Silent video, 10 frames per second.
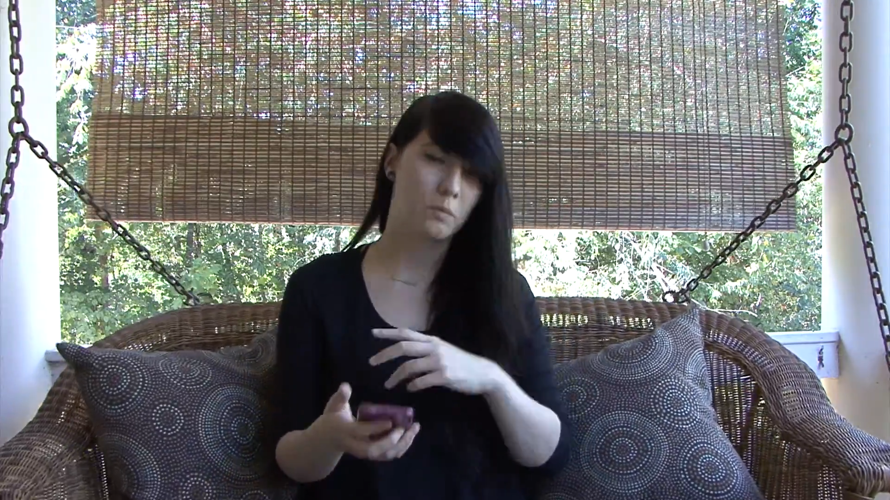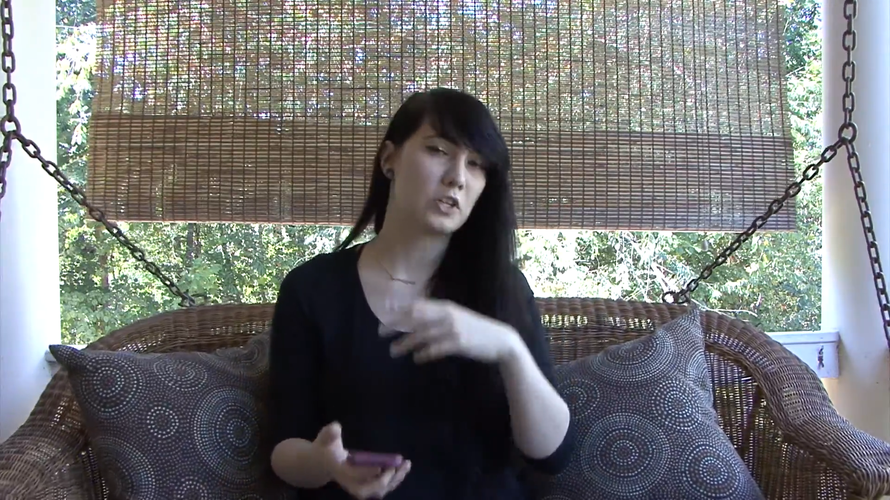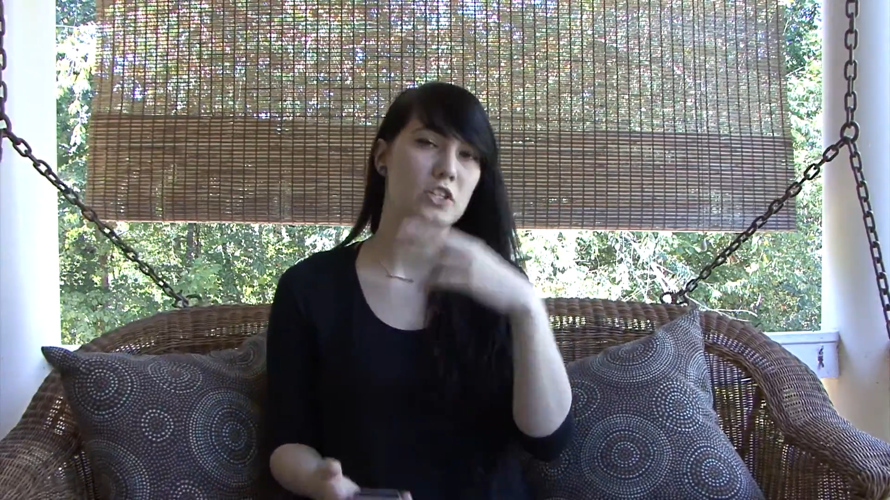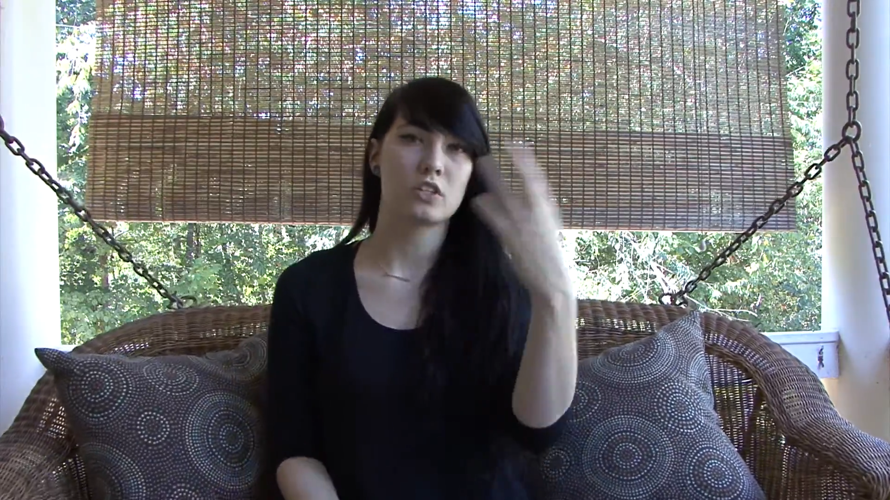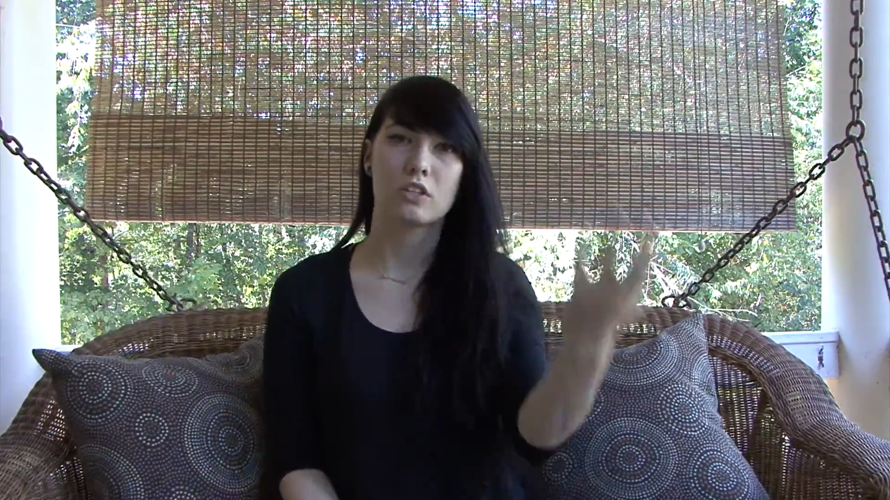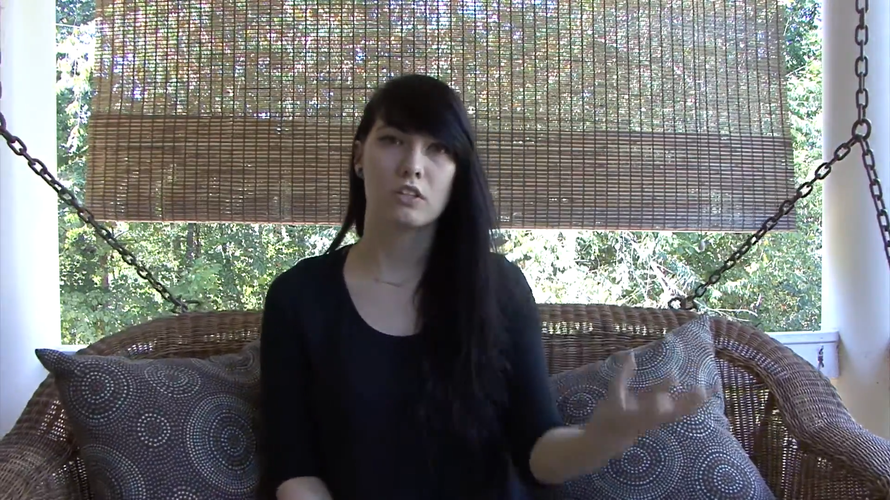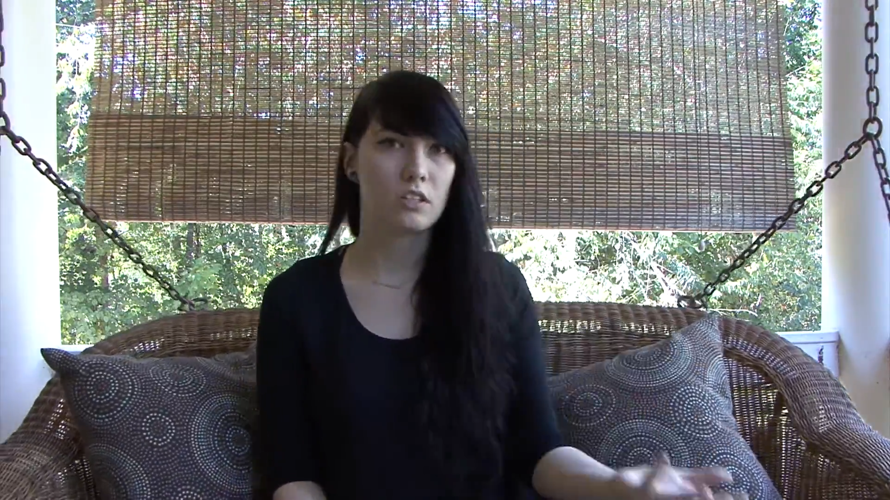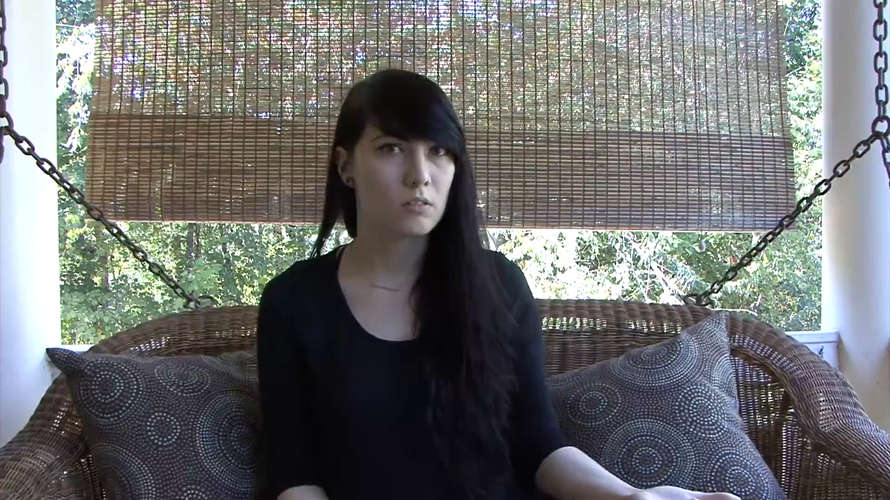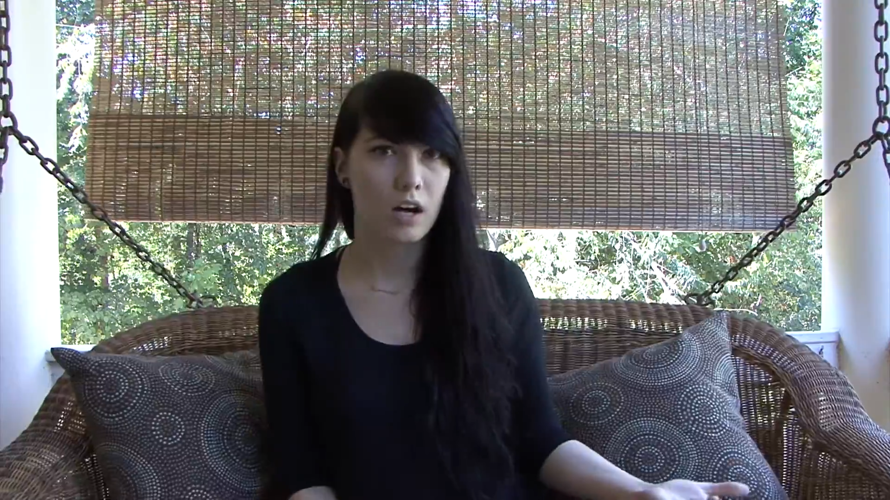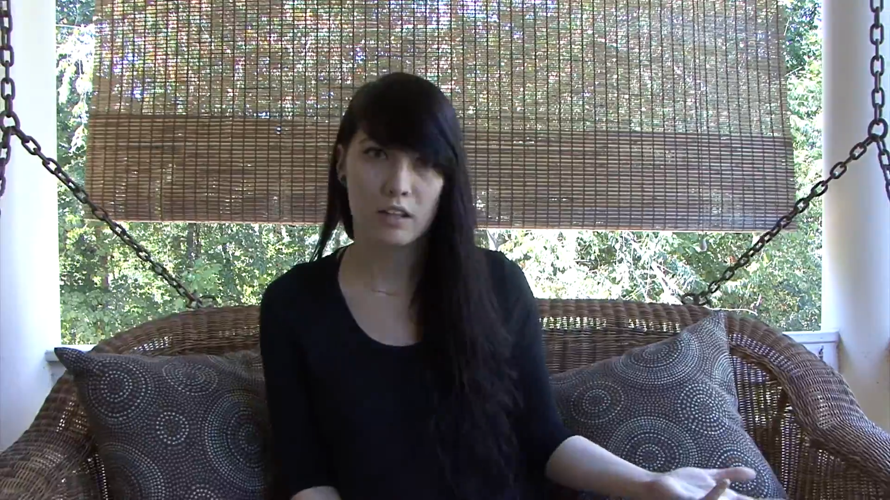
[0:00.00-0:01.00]
which
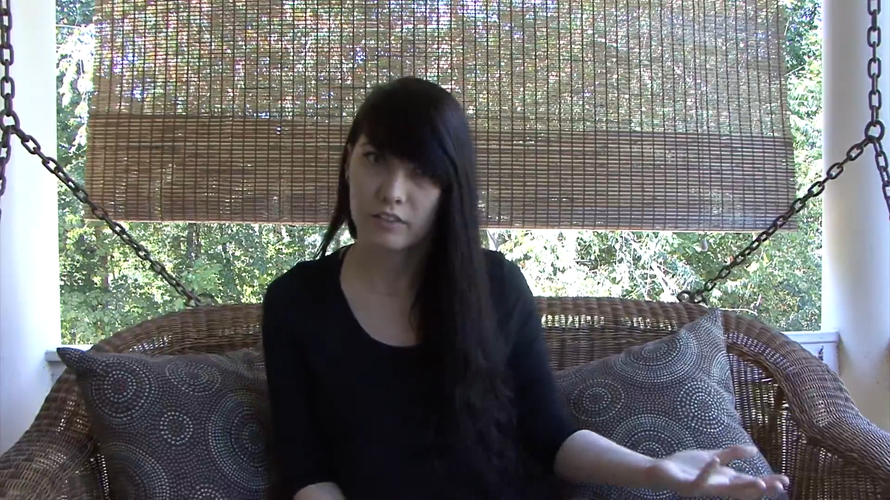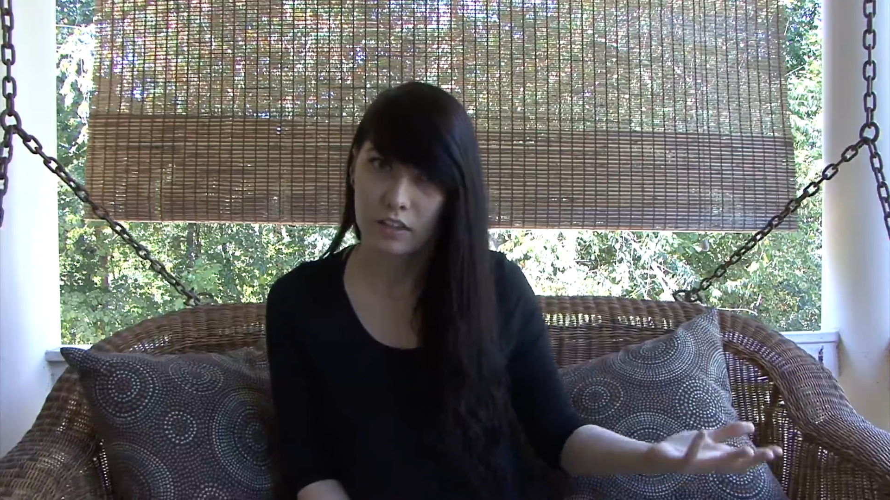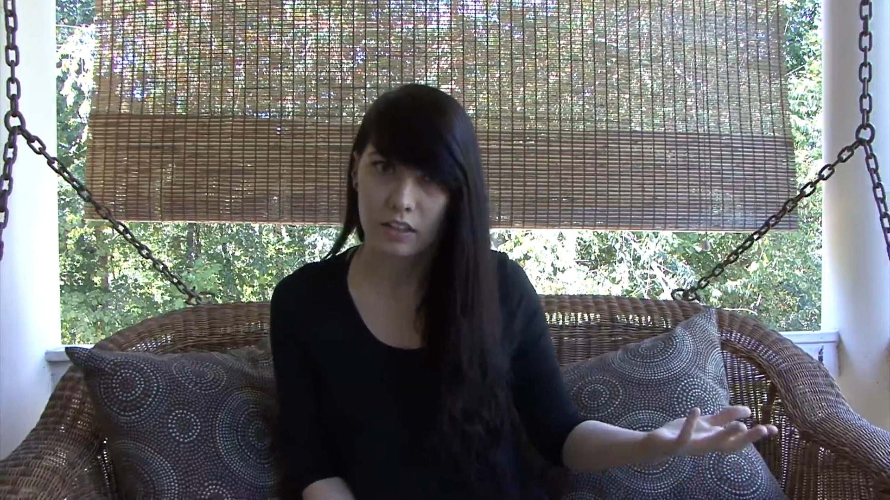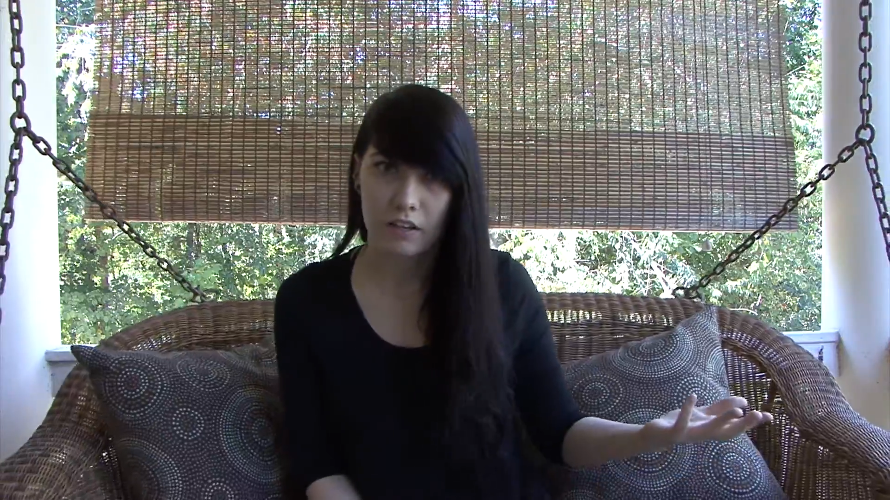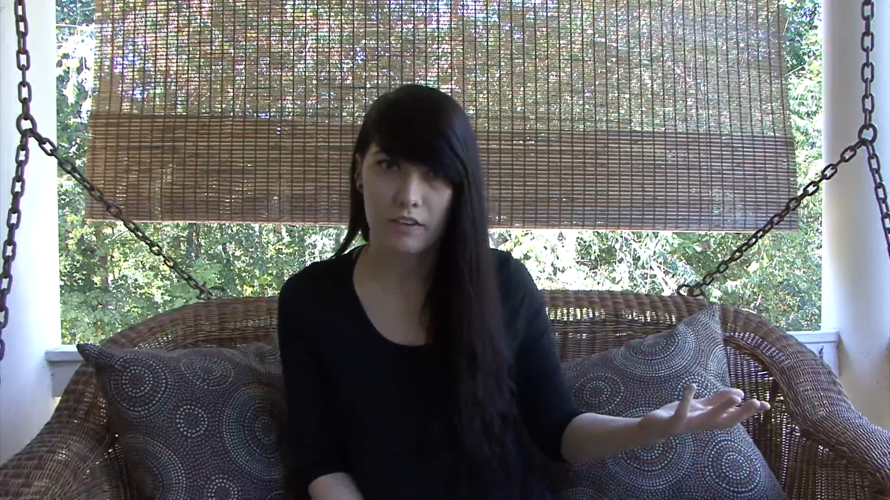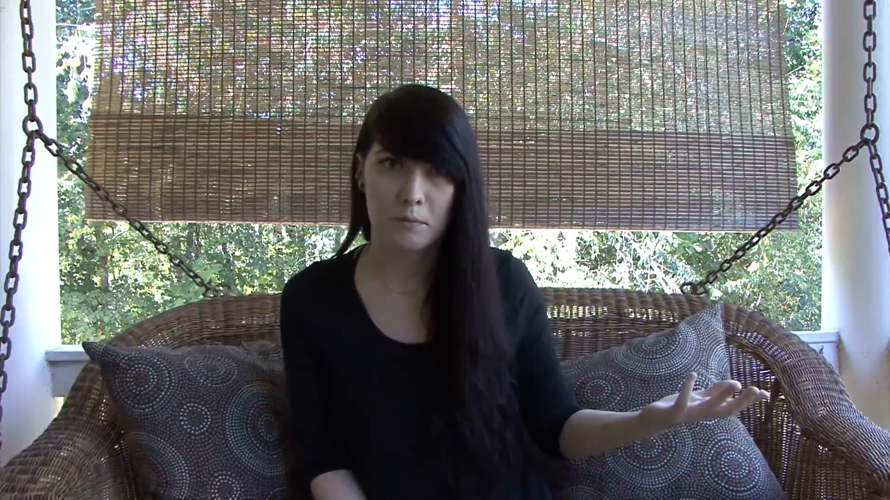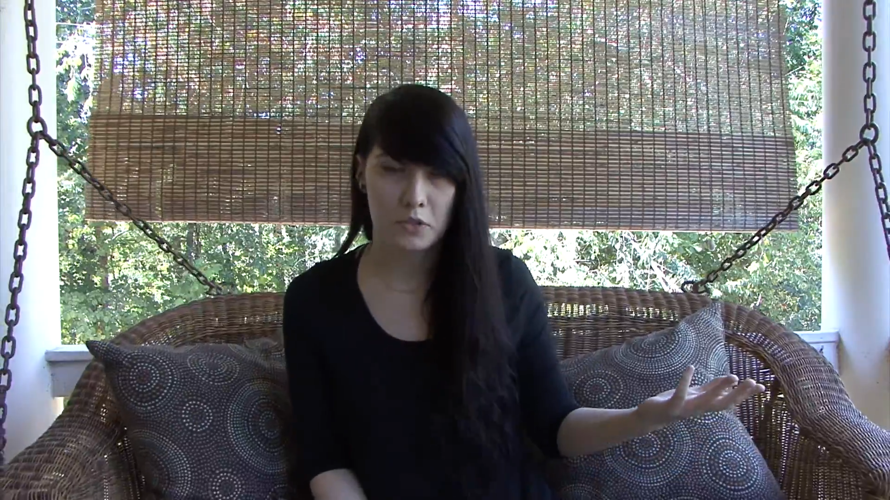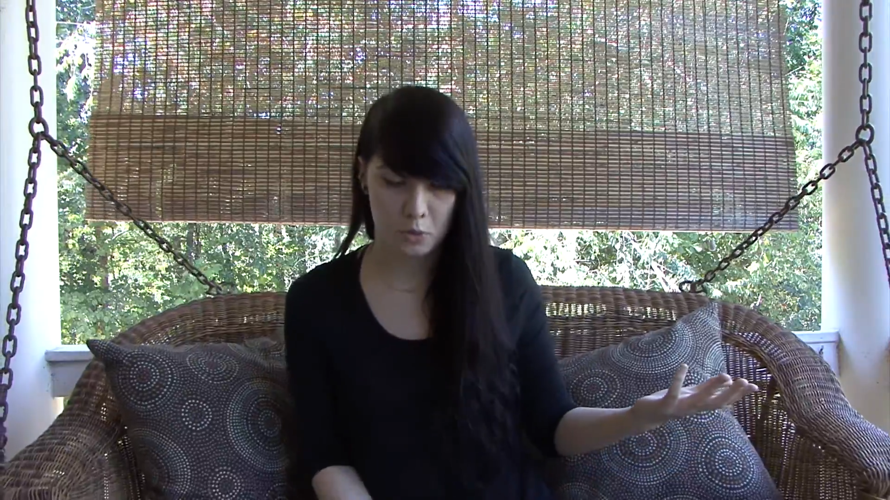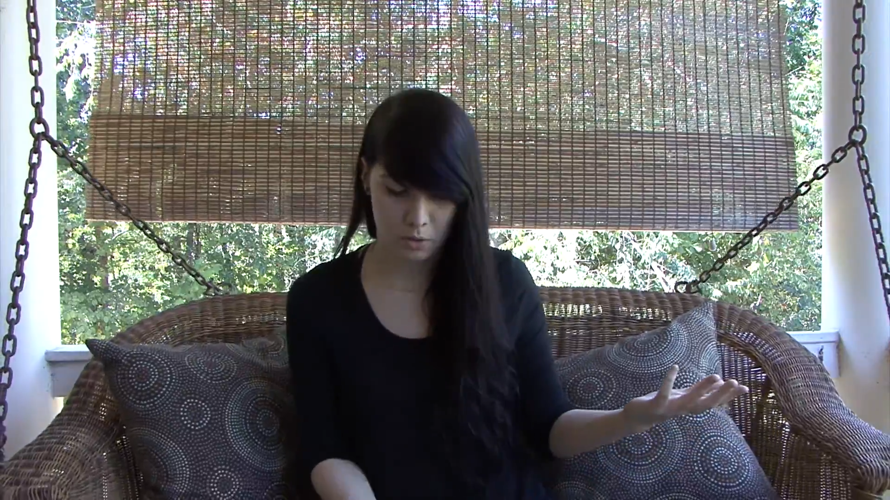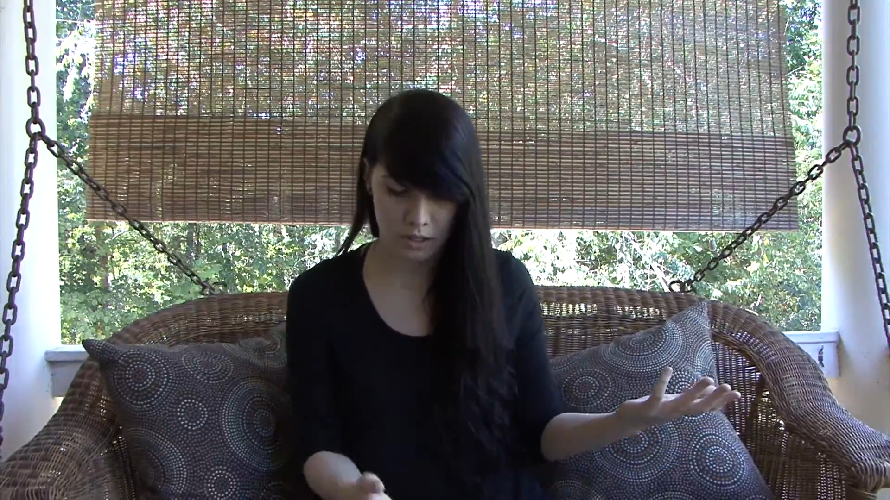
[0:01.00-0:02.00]
you all have heard of, I'm
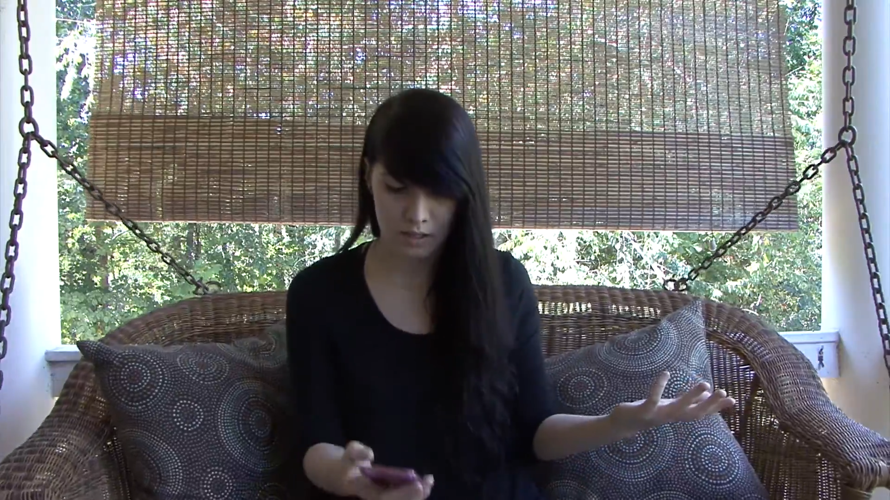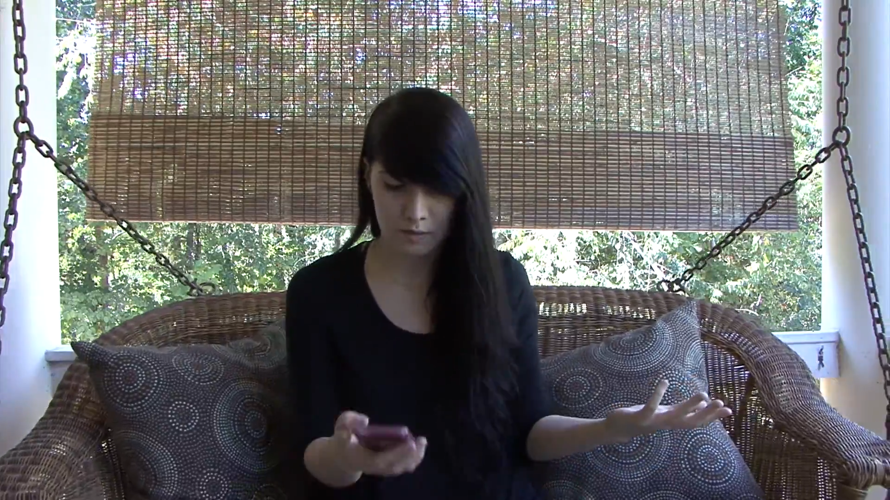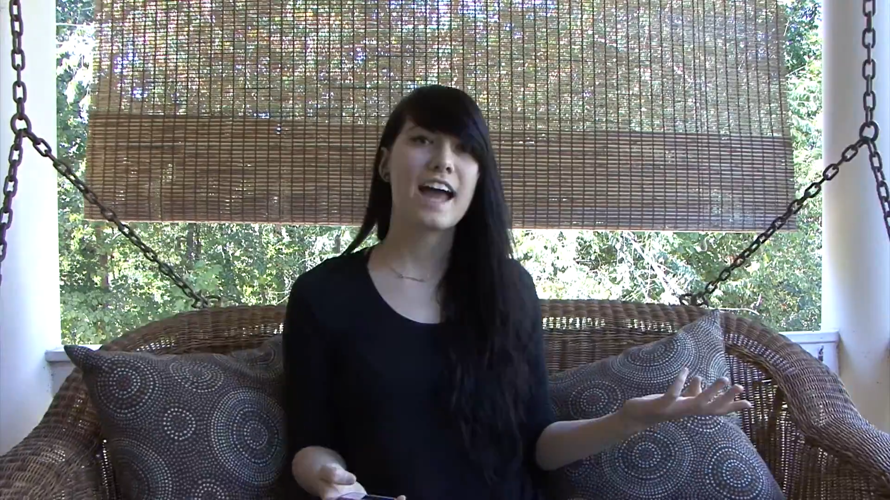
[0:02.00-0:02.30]
sure.